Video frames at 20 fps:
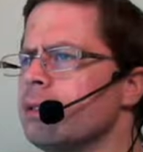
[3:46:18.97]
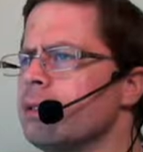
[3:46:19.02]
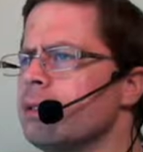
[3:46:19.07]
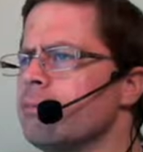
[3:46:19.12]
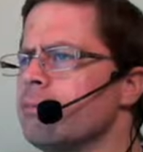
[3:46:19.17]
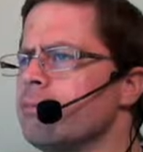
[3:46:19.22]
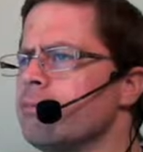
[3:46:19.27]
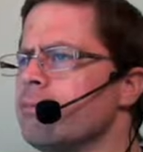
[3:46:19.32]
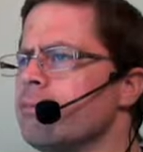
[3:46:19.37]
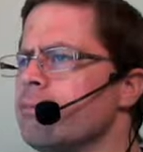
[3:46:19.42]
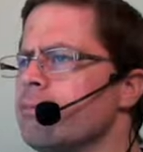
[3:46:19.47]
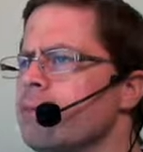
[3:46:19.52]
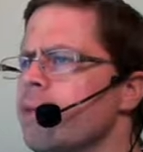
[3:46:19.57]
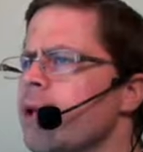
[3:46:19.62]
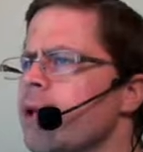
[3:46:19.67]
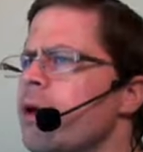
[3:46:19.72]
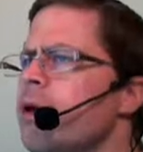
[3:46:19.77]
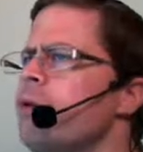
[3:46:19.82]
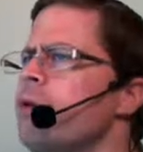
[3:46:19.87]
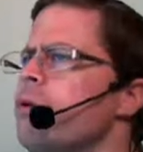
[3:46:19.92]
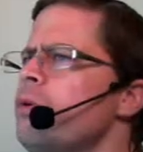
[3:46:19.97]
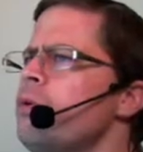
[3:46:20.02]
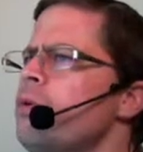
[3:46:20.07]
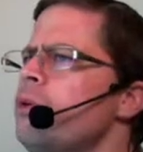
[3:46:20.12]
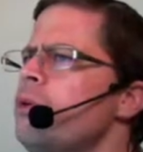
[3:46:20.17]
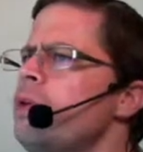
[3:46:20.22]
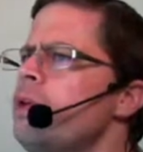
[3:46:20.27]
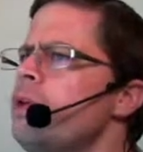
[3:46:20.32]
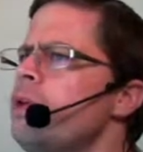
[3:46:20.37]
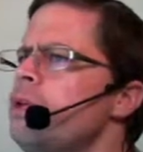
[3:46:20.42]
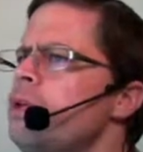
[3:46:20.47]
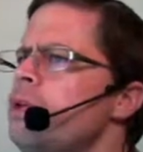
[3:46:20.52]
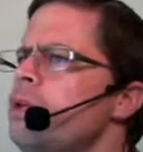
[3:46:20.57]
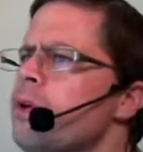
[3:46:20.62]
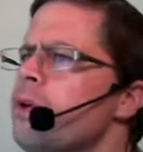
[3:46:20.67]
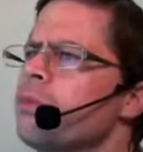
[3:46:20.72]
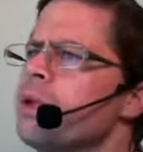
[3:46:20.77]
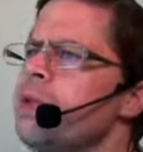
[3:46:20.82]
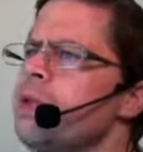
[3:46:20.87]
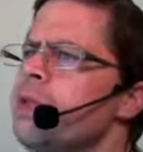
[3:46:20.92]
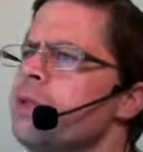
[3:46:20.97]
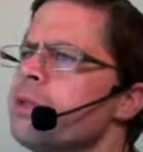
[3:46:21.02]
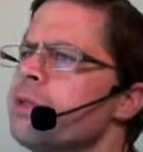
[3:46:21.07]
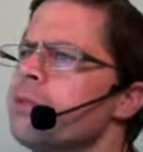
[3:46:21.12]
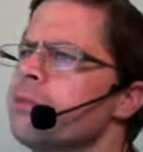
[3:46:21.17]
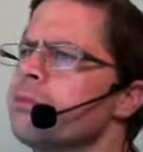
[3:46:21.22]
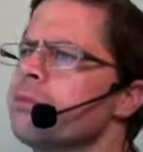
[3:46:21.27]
I've heard it's not a bad ride. I heard some people really like it